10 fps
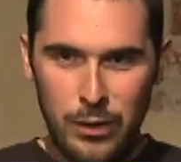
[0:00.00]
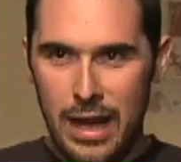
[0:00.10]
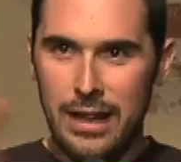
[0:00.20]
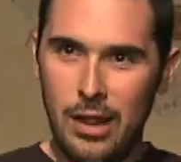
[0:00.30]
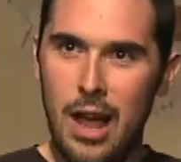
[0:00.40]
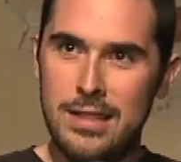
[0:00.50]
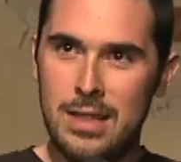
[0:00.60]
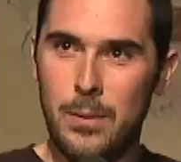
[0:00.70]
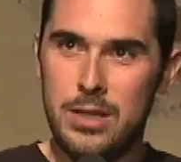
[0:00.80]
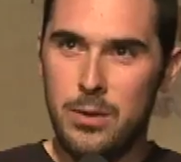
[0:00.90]
that had lost a
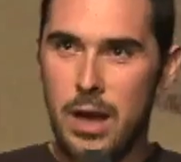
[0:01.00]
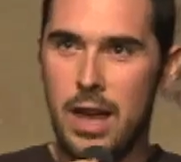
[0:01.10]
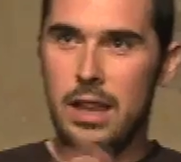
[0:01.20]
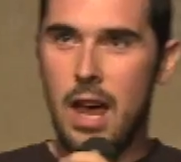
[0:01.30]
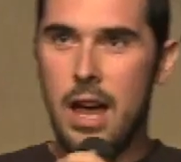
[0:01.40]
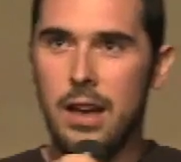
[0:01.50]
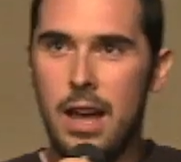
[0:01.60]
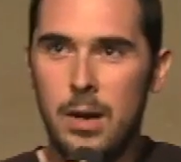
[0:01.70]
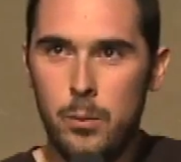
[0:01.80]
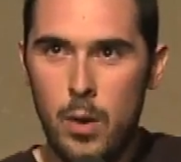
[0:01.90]
bunch of weight and not
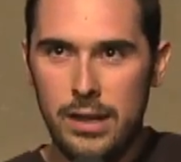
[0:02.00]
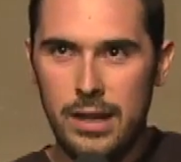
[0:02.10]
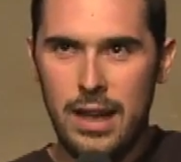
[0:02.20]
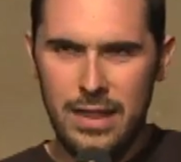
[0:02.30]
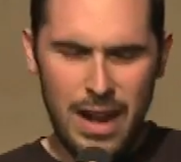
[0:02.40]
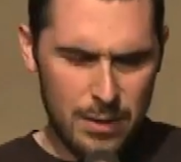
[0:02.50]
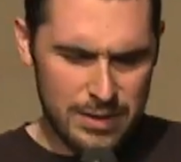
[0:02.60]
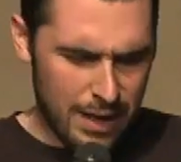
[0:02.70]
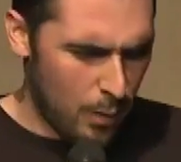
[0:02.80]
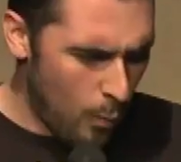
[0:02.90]
gotten pregnant. And then I was
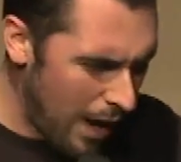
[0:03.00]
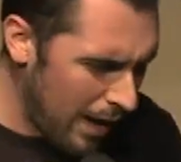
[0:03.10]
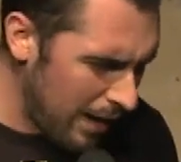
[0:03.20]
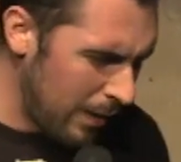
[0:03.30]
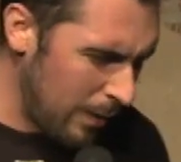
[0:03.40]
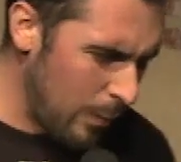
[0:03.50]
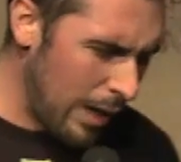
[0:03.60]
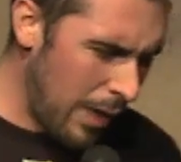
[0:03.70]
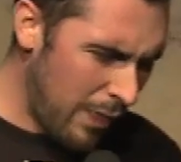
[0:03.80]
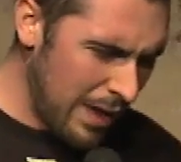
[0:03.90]
like, why would
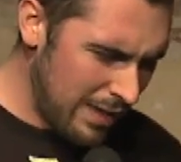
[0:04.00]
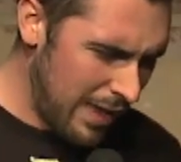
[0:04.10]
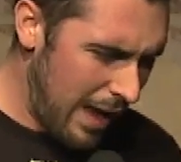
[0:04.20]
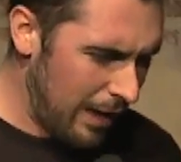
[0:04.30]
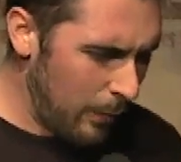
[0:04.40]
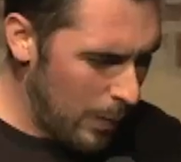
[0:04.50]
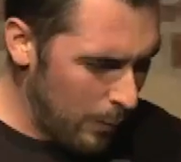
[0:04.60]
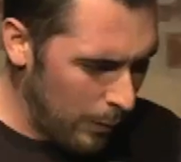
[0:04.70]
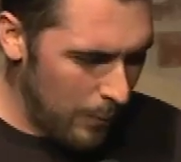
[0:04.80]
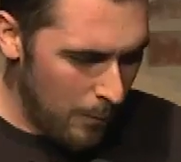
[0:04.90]
I think that? What
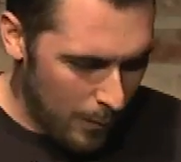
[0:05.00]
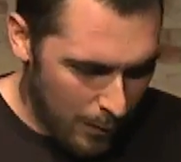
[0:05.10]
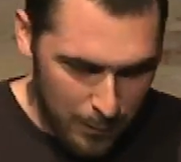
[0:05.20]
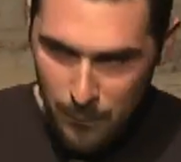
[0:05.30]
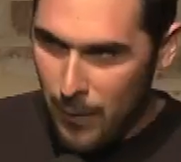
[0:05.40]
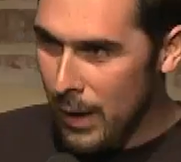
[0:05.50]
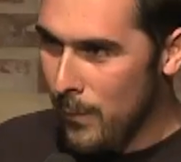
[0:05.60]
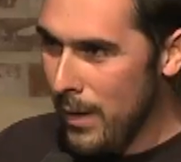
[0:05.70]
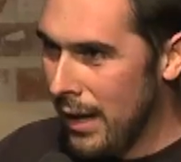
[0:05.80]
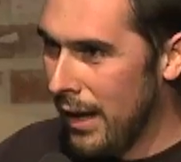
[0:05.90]
would make
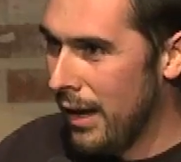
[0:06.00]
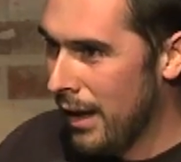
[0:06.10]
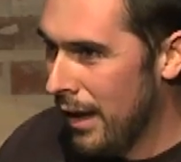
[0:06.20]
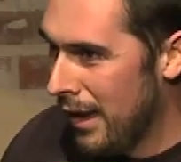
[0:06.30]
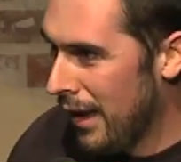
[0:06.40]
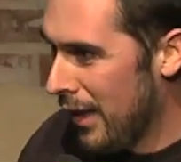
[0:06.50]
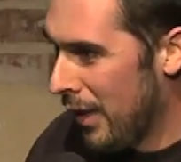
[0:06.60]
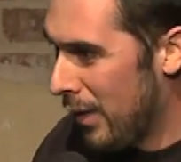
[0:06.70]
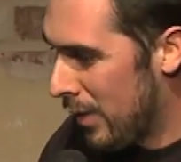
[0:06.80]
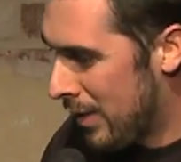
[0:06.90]
me
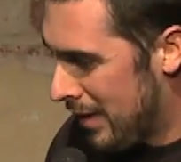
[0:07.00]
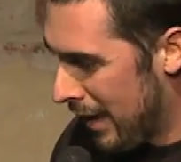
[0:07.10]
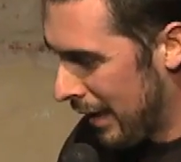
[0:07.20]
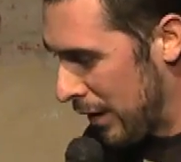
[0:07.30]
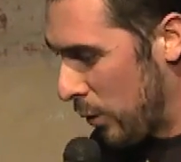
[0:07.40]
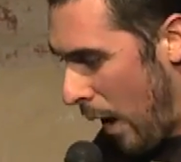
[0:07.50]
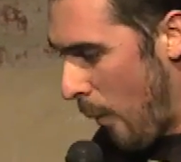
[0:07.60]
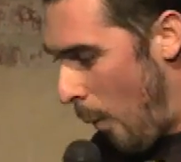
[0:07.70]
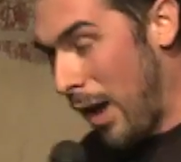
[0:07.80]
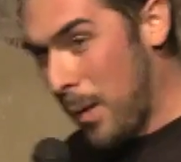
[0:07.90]
think, like, do I want a